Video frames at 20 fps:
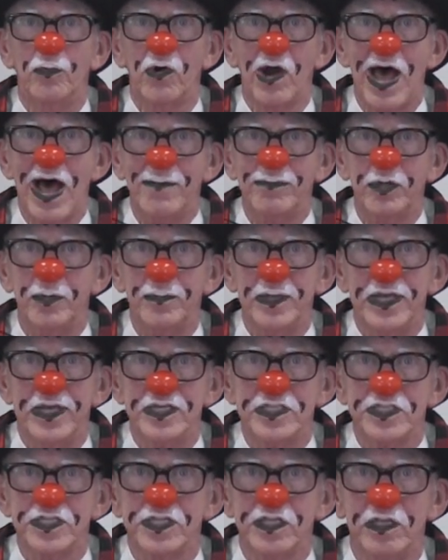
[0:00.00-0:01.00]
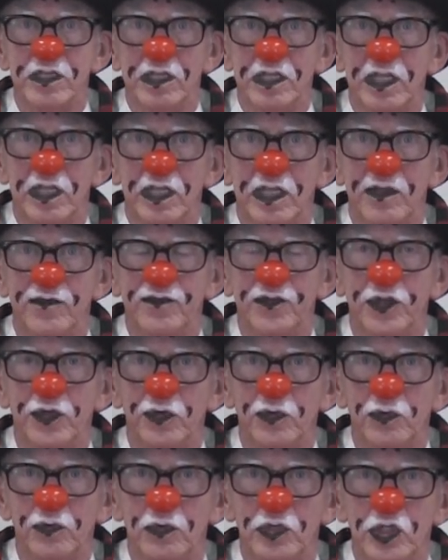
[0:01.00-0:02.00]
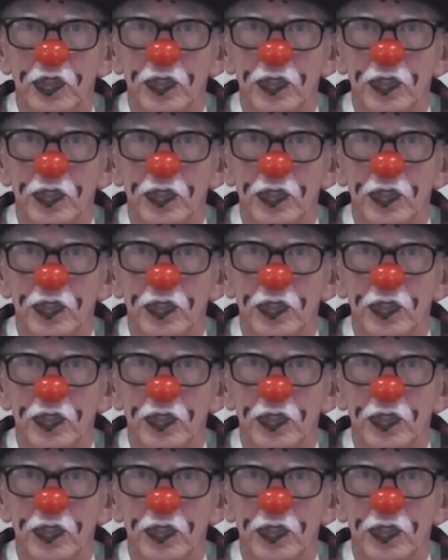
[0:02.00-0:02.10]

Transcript: Problem is, if you